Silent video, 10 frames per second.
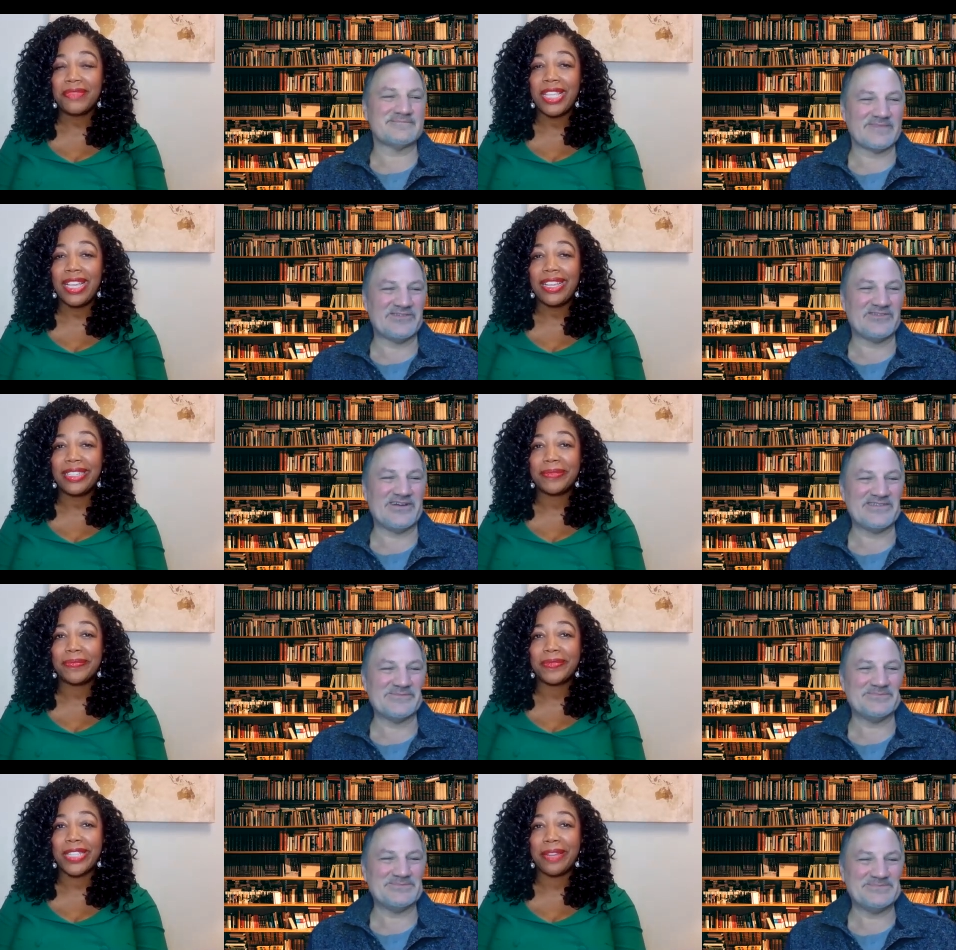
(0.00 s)
Speaker 1: That's um,
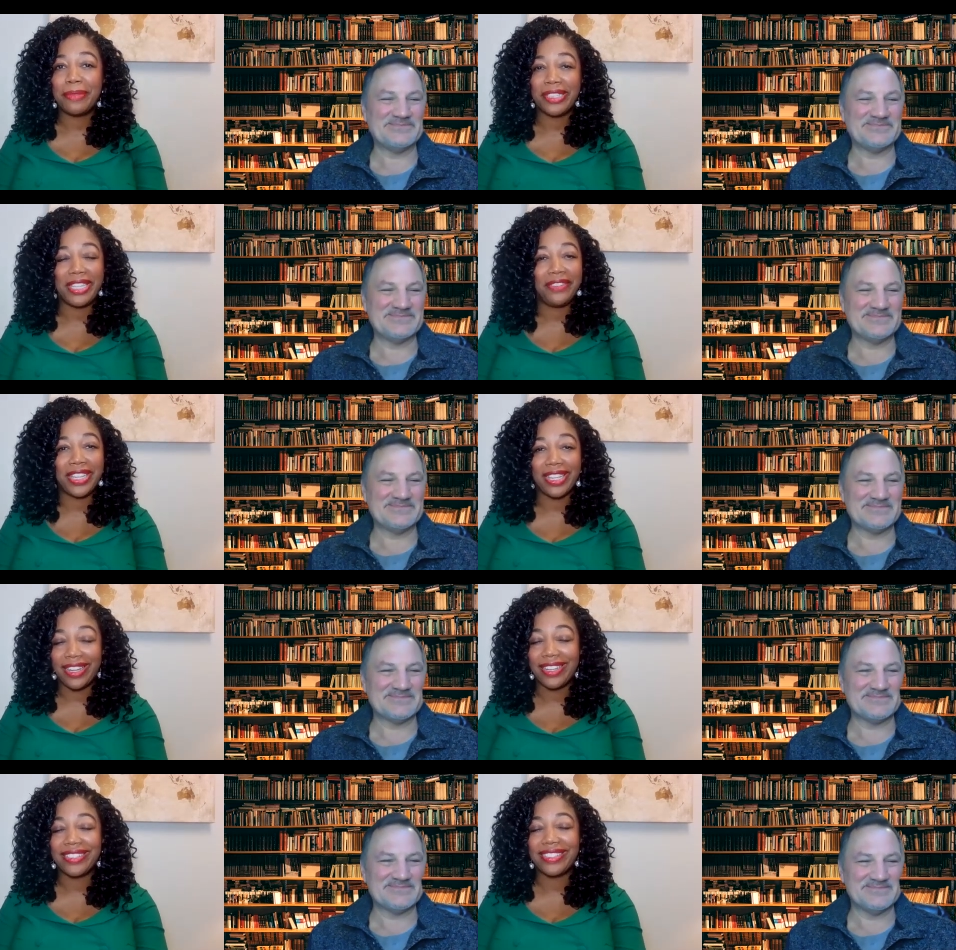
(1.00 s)
awesome. and believing
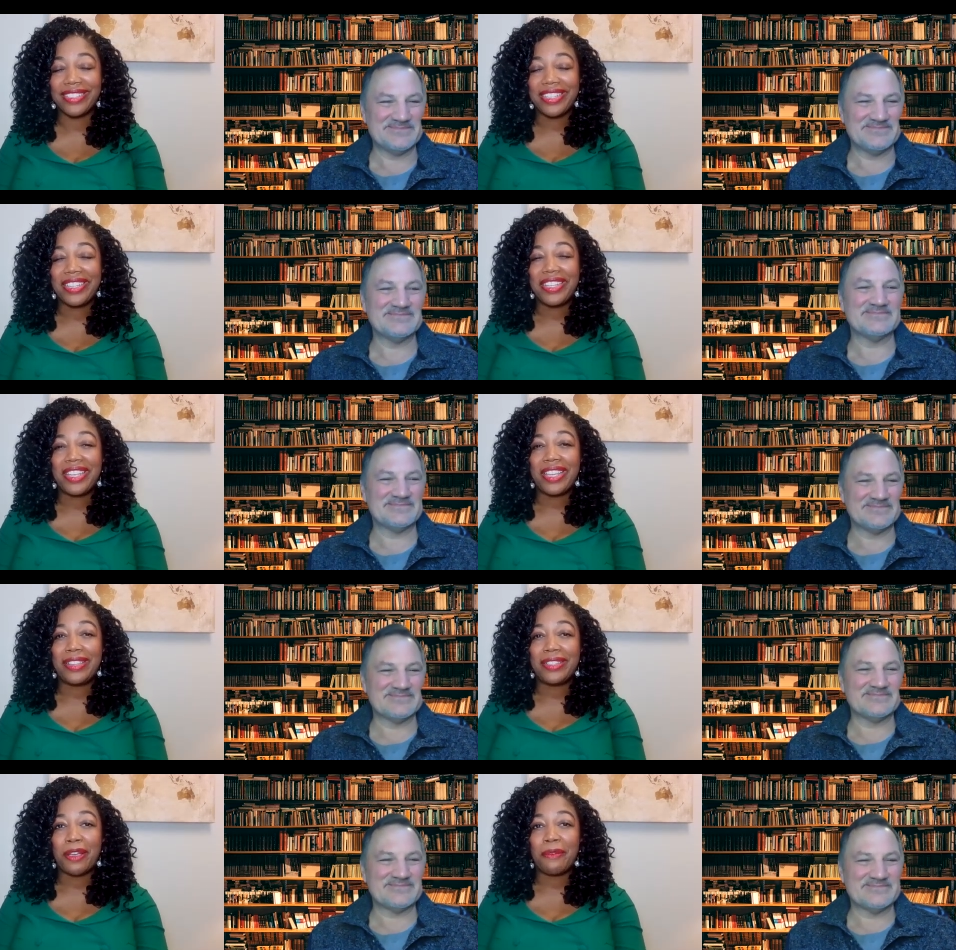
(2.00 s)
in us.
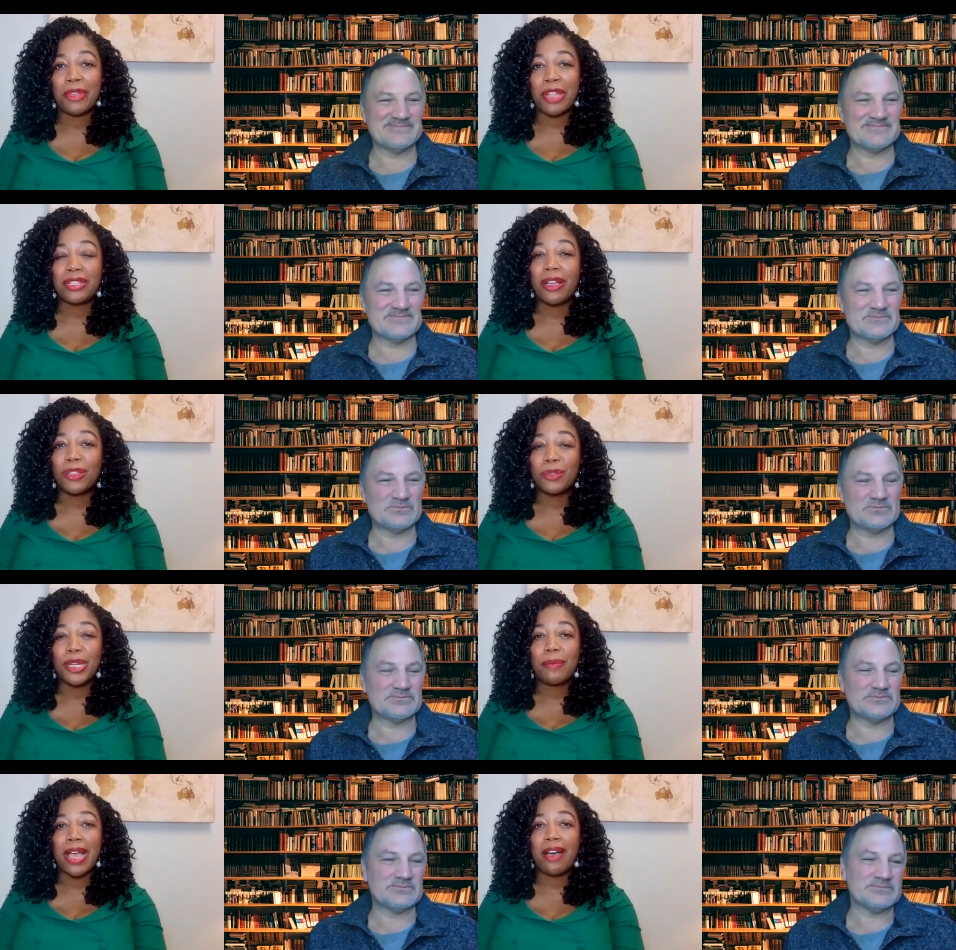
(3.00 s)
And so I talk a
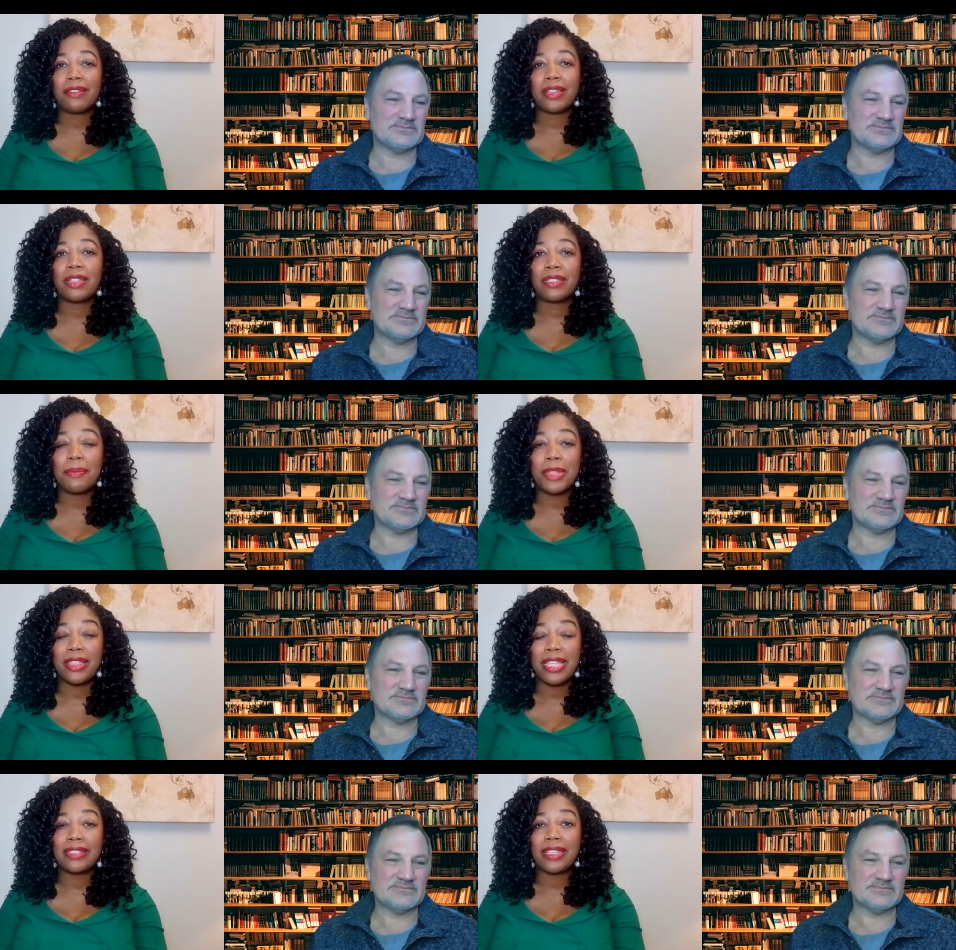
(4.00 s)
little bit about some
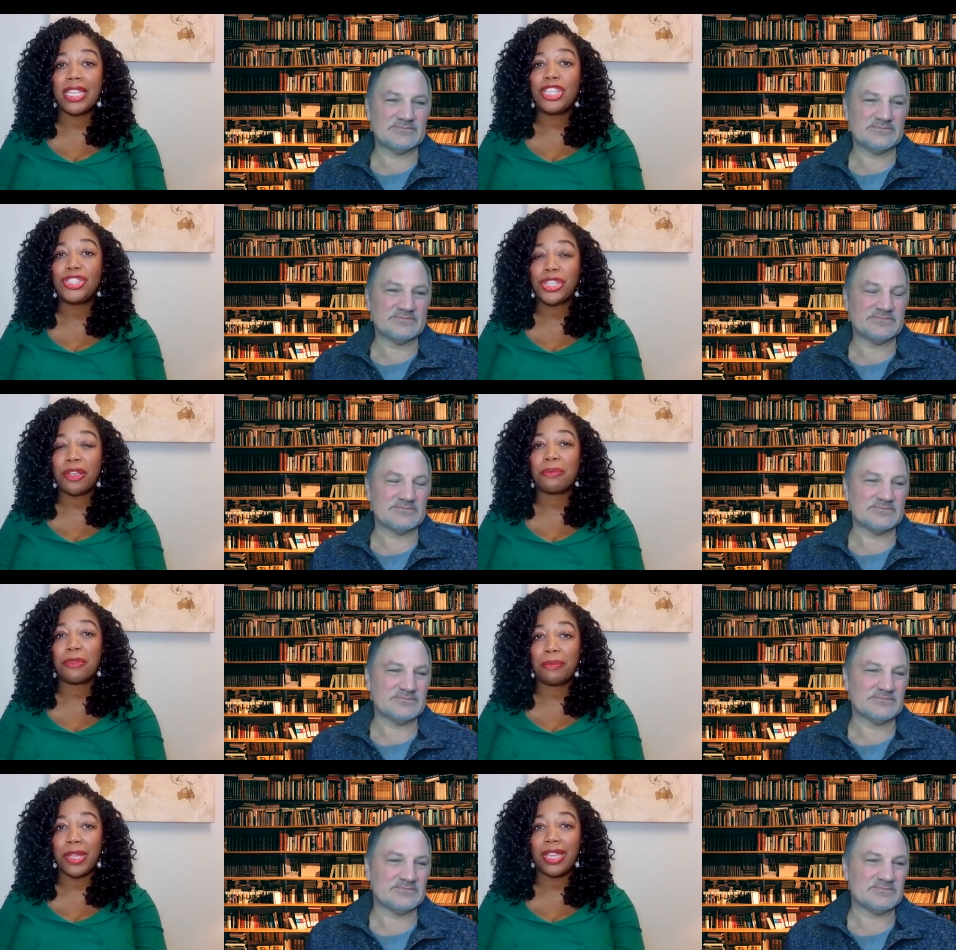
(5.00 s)
of the things that he
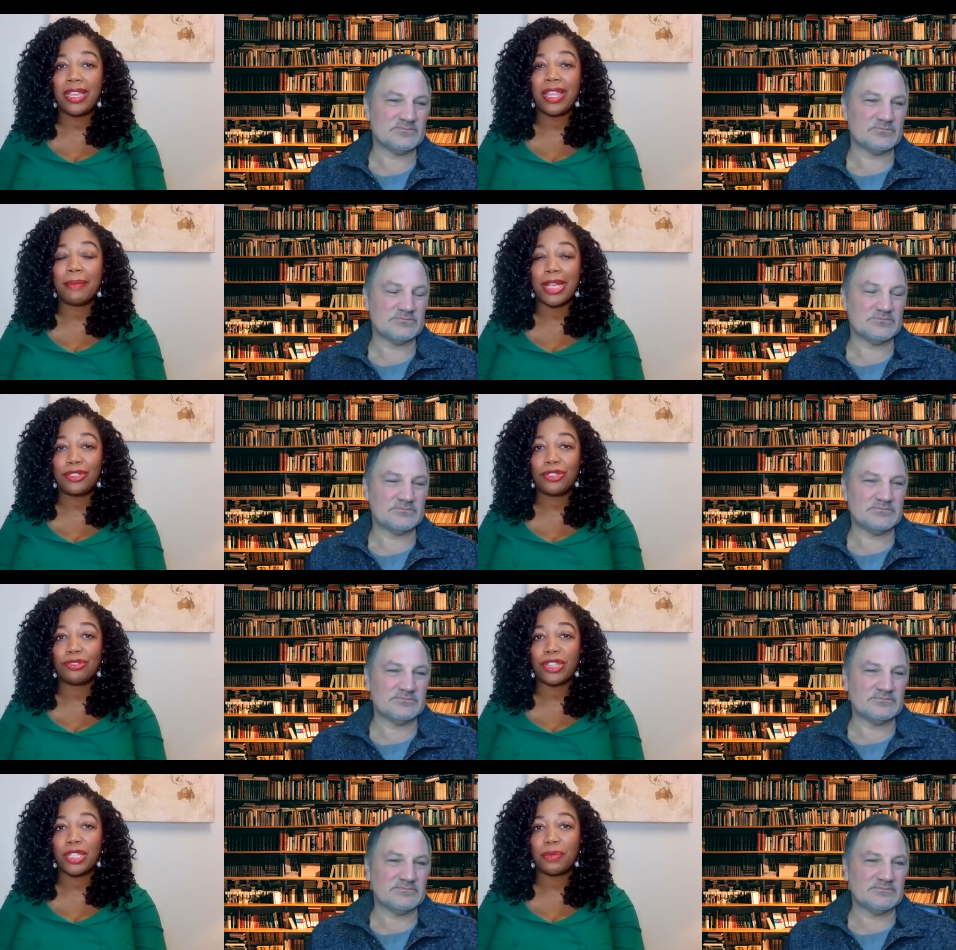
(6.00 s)
shared with me and my
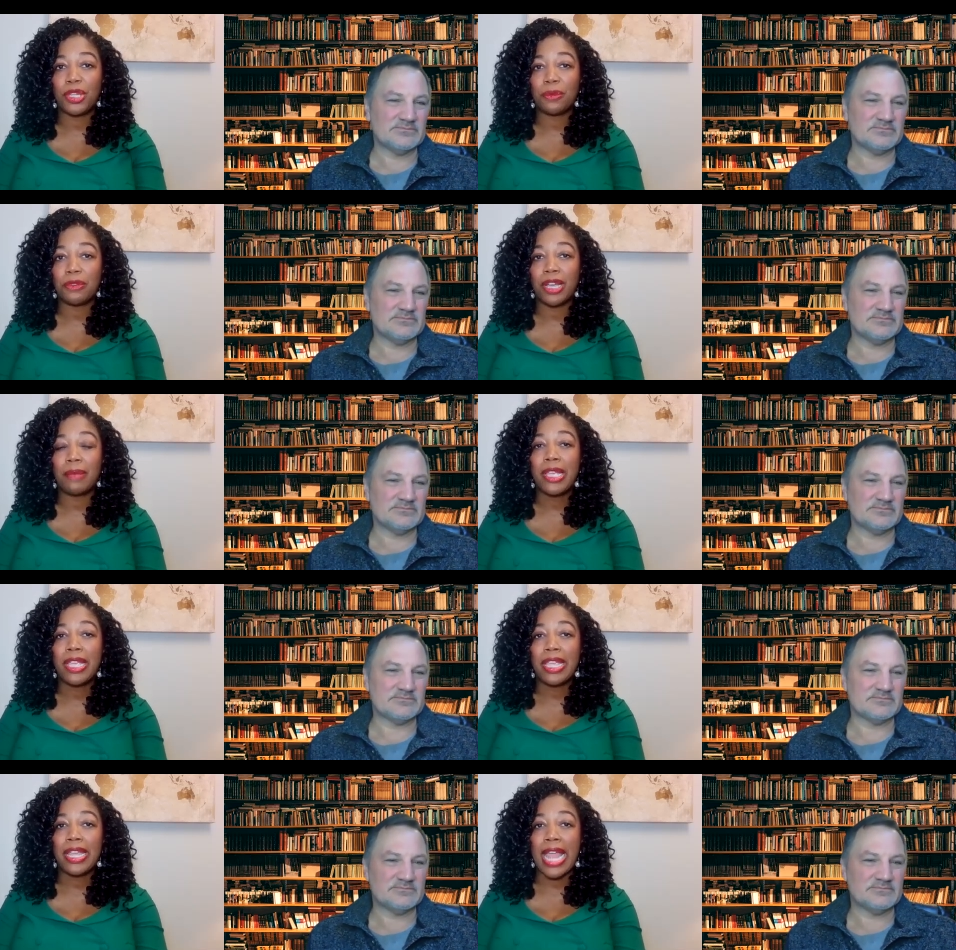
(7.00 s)
sisters as we grew up
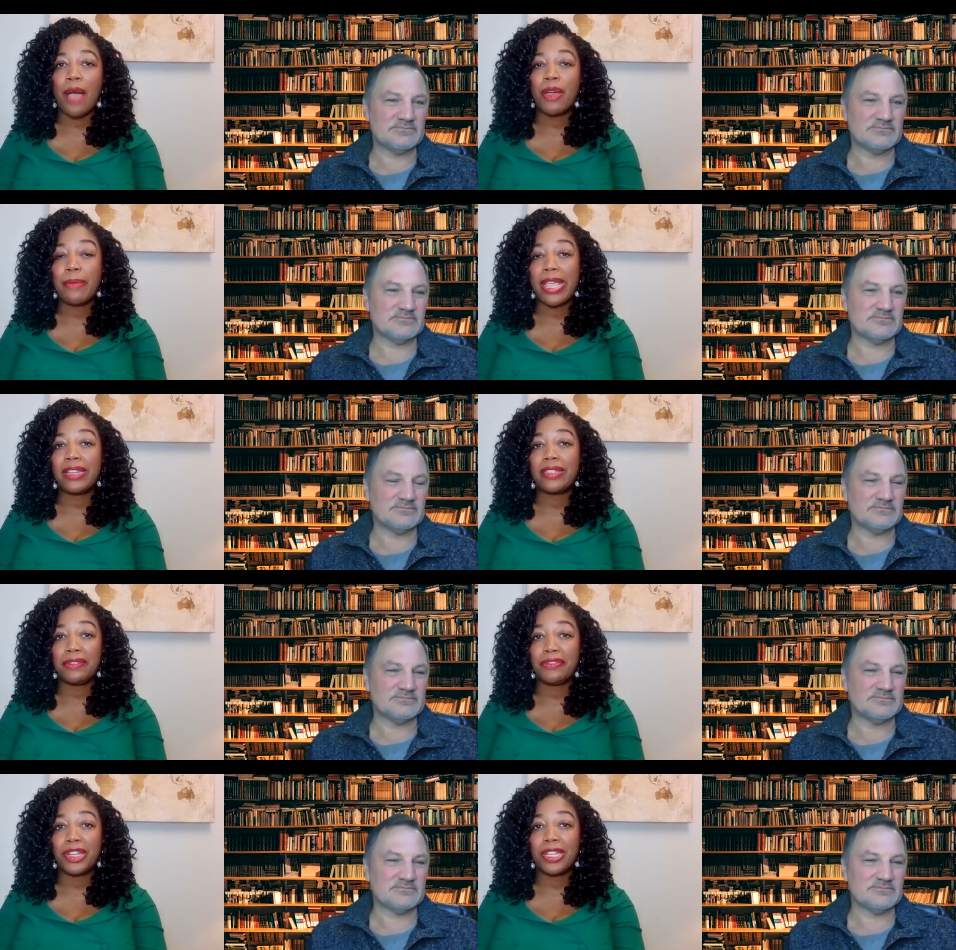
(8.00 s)
and how it made a
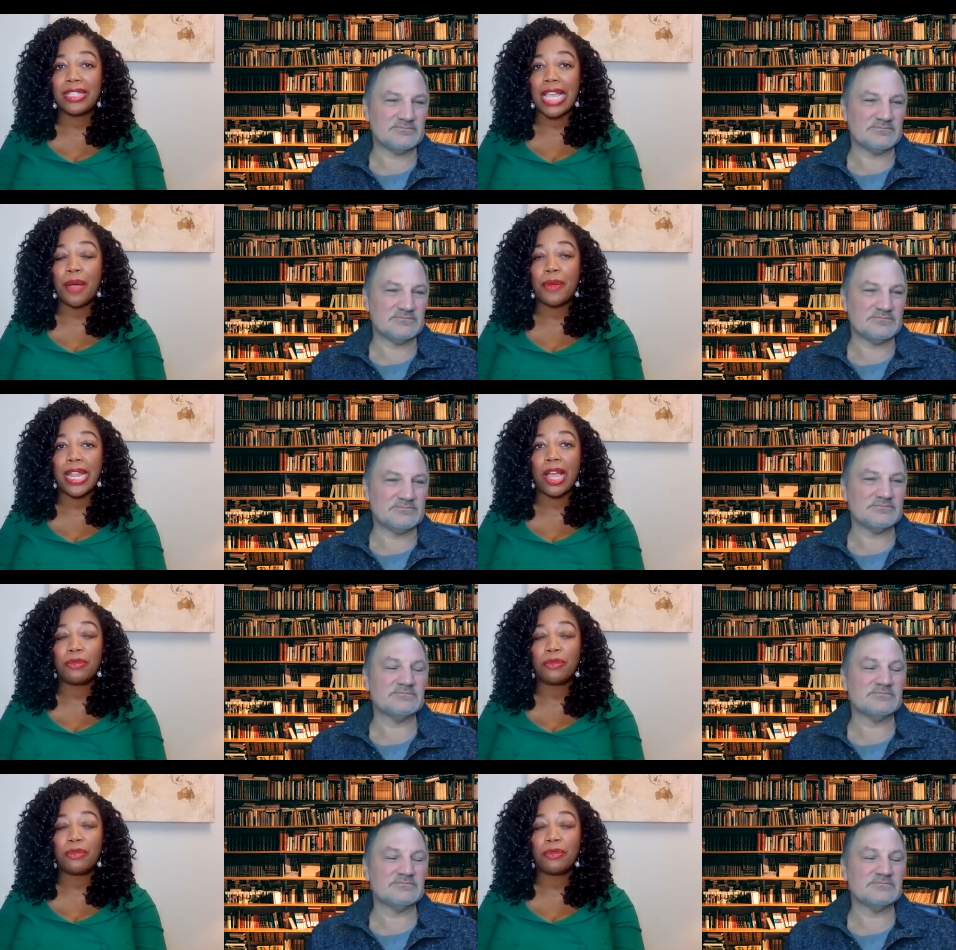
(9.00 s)
difference, how it